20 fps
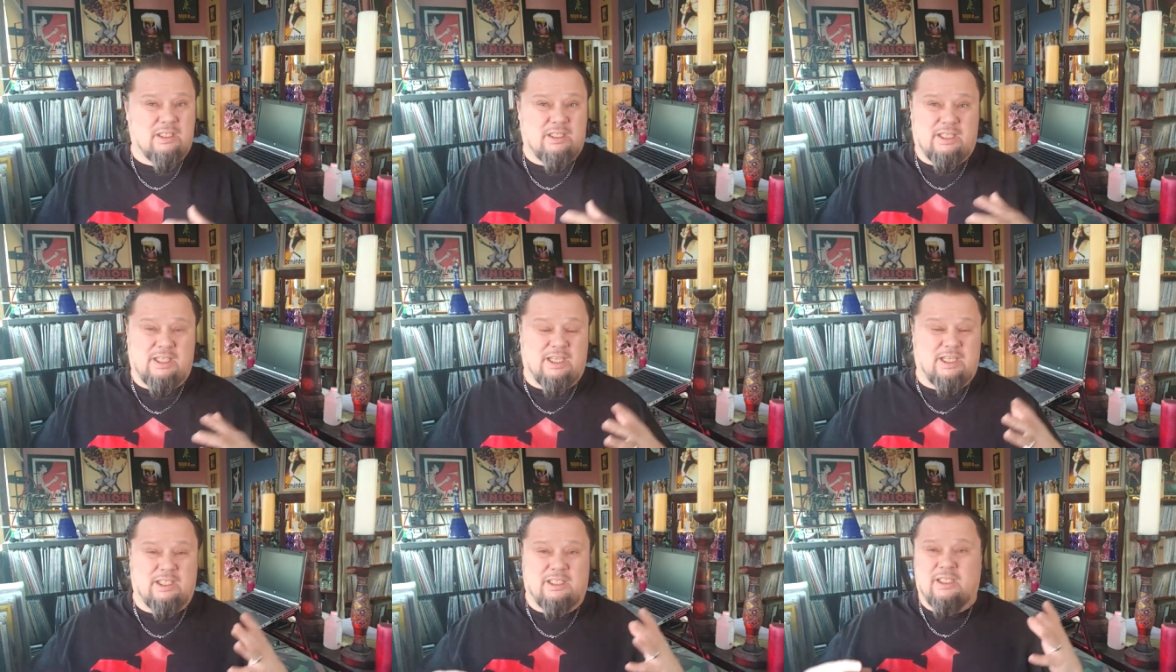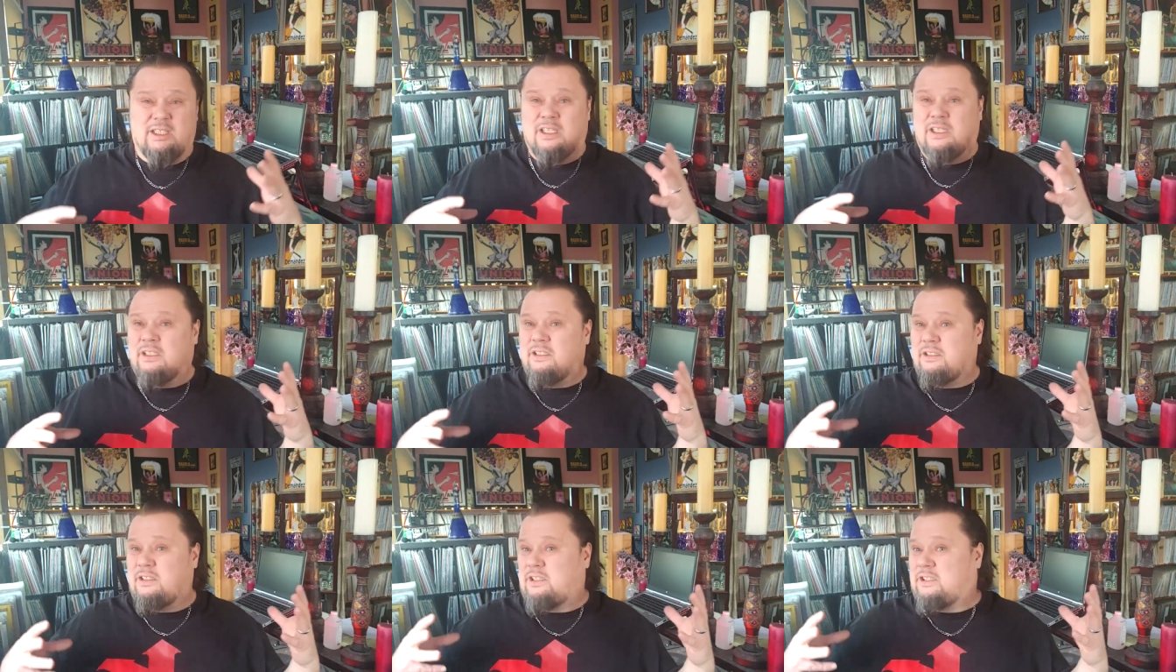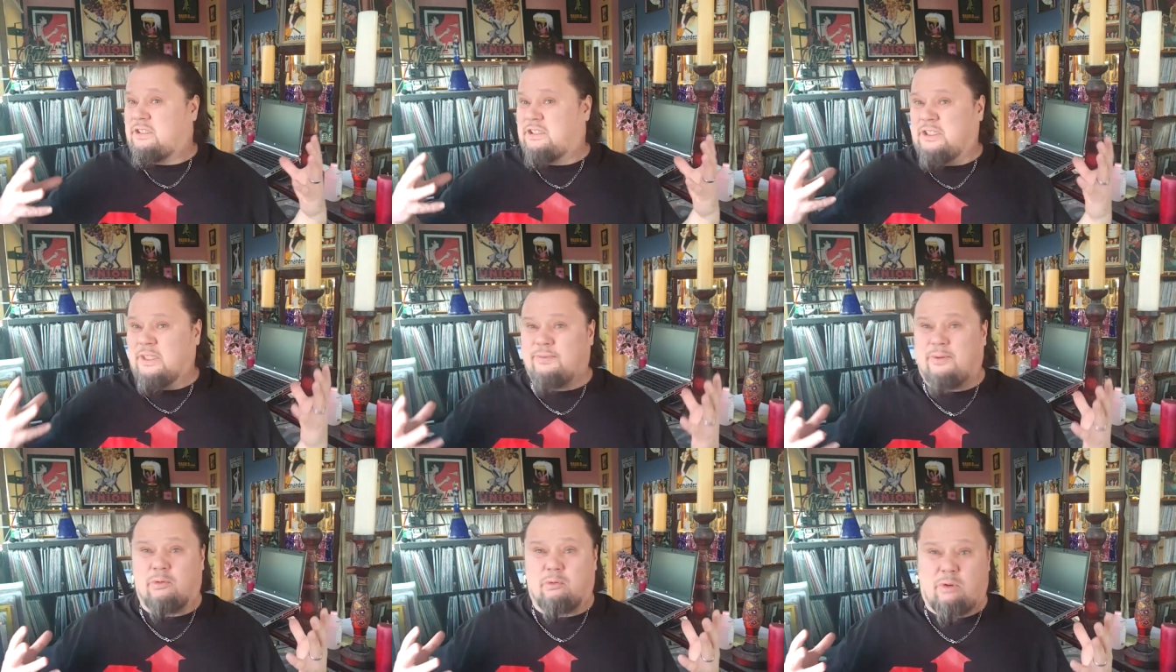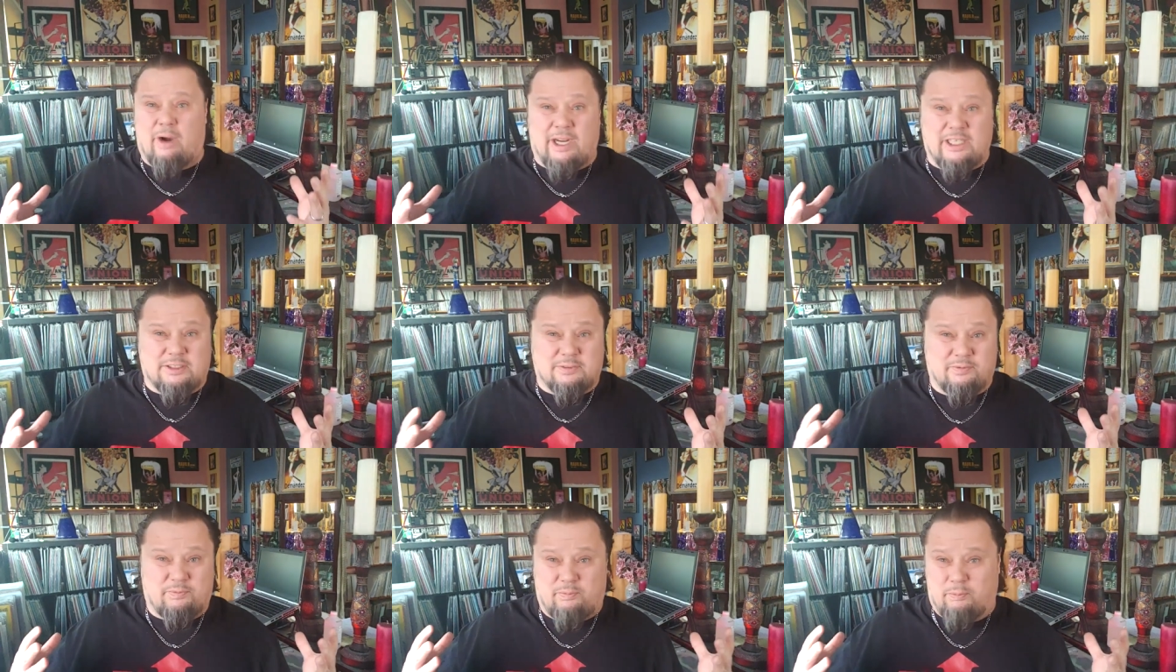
the civil rights